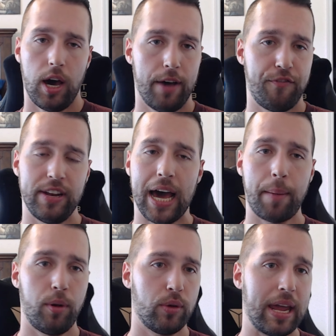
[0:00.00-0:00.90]

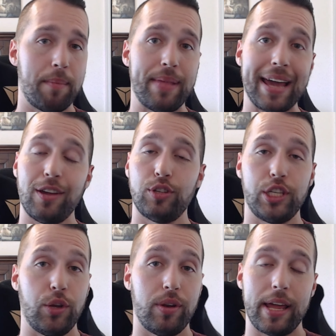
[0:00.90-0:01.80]
Phenomenal game that used
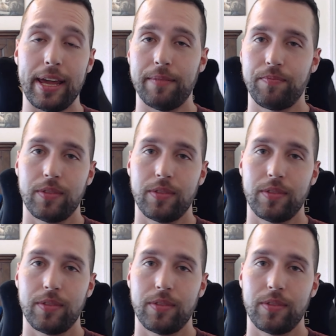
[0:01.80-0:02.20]
Unity.